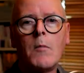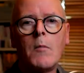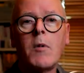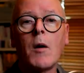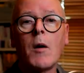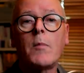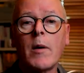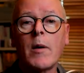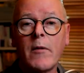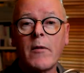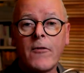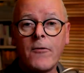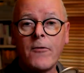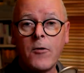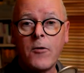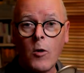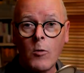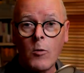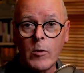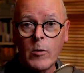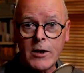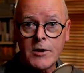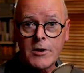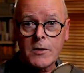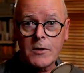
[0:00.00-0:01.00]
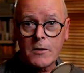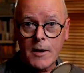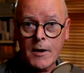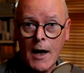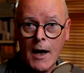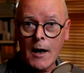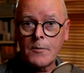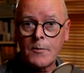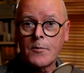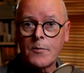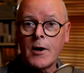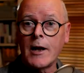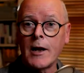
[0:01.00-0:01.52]
but before we do
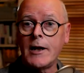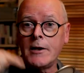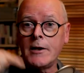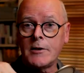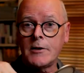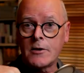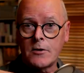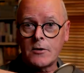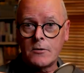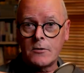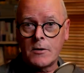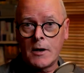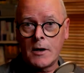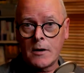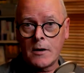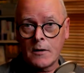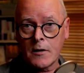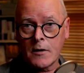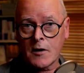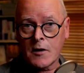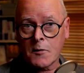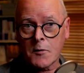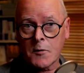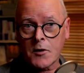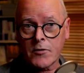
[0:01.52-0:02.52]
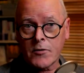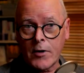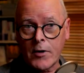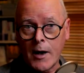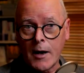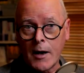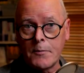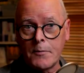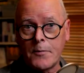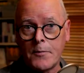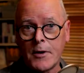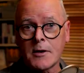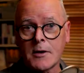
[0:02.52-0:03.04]
that, please do hit the
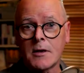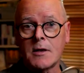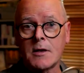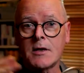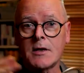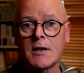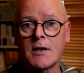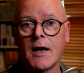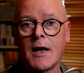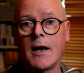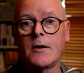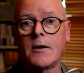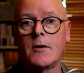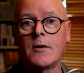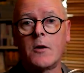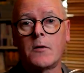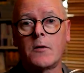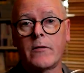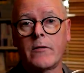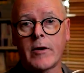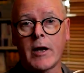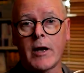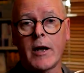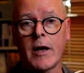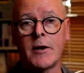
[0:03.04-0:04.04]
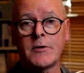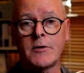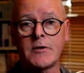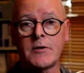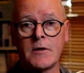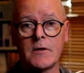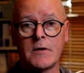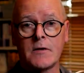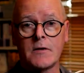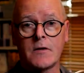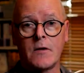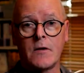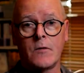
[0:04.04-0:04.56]
subscribe button to get
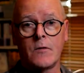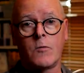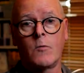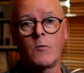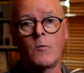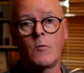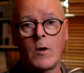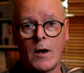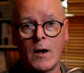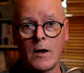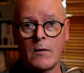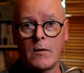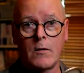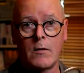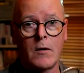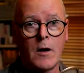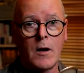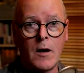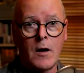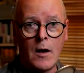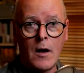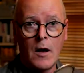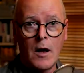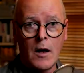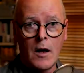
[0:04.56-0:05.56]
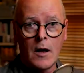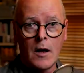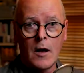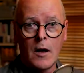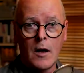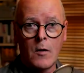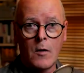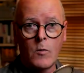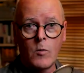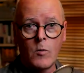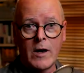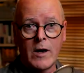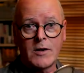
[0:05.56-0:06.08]
notifications of when
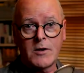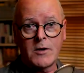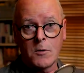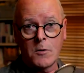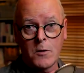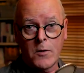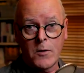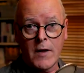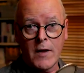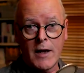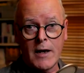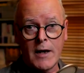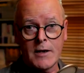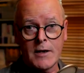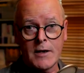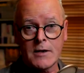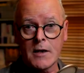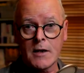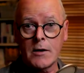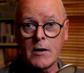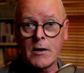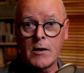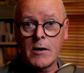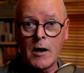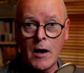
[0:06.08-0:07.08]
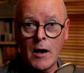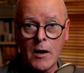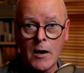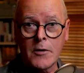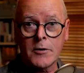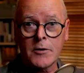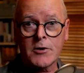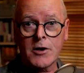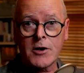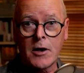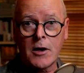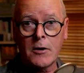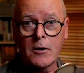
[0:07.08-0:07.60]
uh, we do these and our
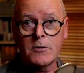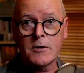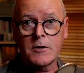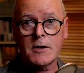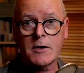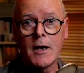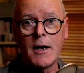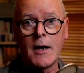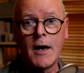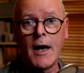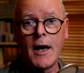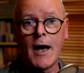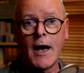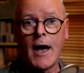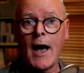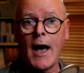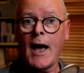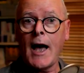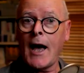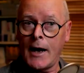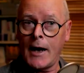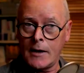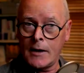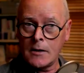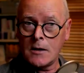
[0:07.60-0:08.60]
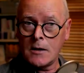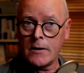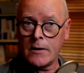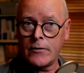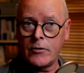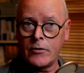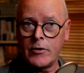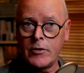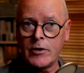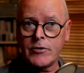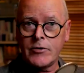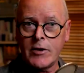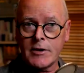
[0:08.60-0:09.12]
other shows. And
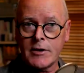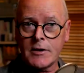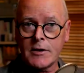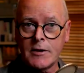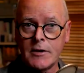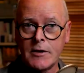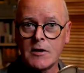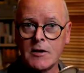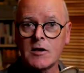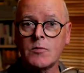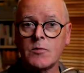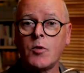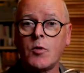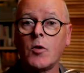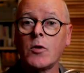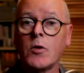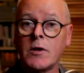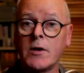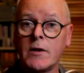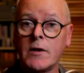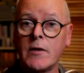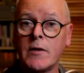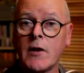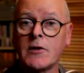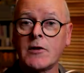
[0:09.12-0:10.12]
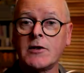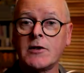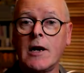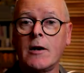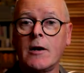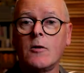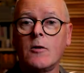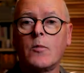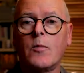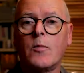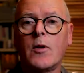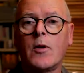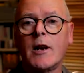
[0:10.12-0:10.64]
if you're interested in supporting this
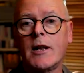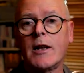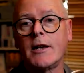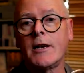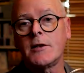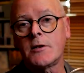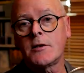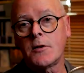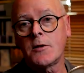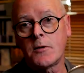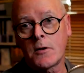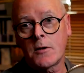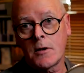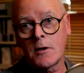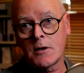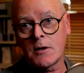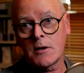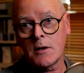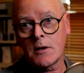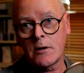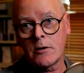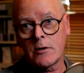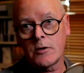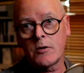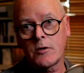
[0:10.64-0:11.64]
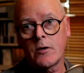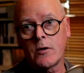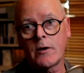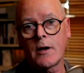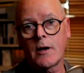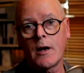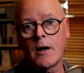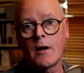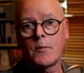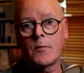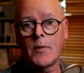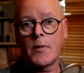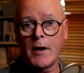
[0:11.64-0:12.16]
channel, please do consider
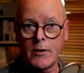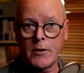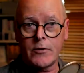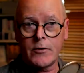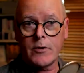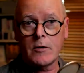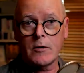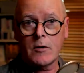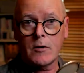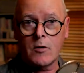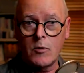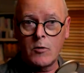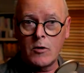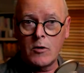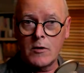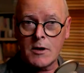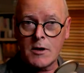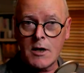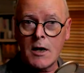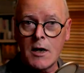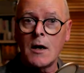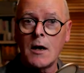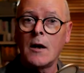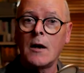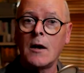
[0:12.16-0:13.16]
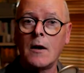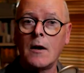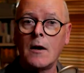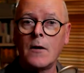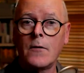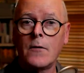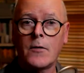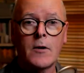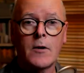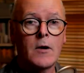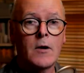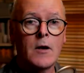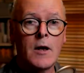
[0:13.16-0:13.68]
joining our Patreon community
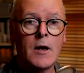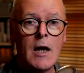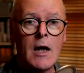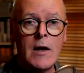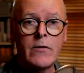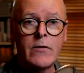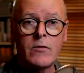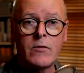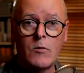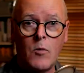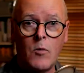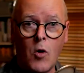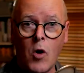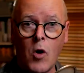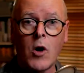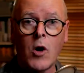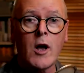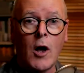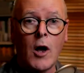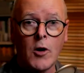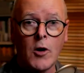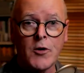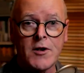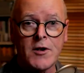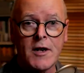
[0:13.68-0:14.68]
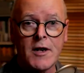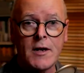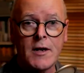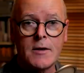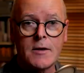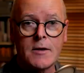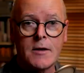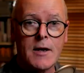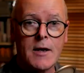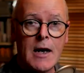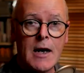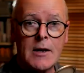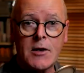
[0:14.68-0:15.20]
for even more
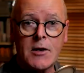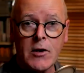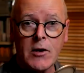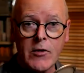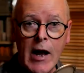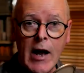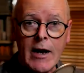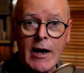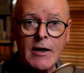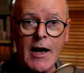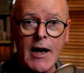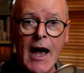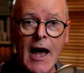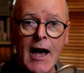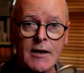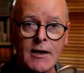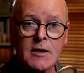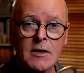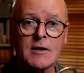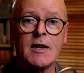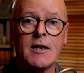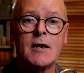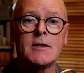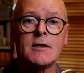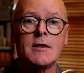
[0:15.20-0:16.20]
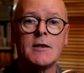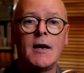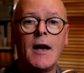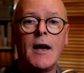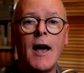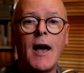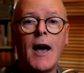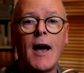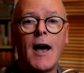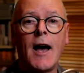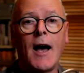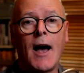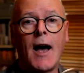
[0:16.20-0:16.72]
content. You get direct access
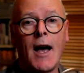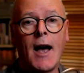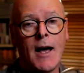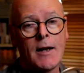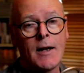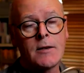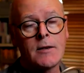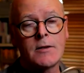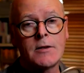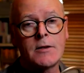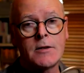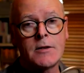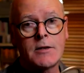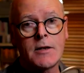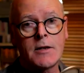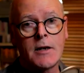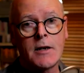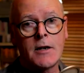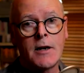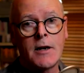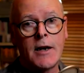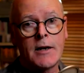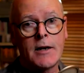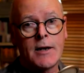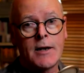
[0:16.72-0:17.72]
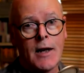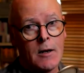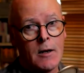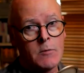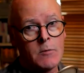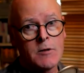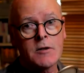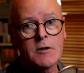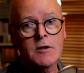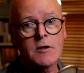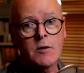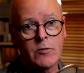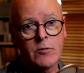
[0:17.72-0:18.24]
and uh, it
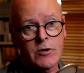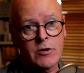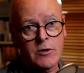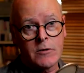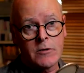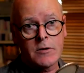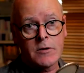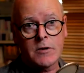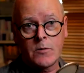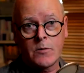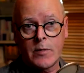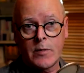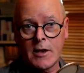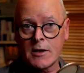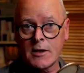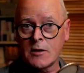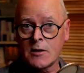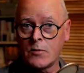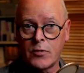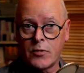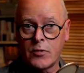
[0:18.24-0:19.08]
helps us to produce the best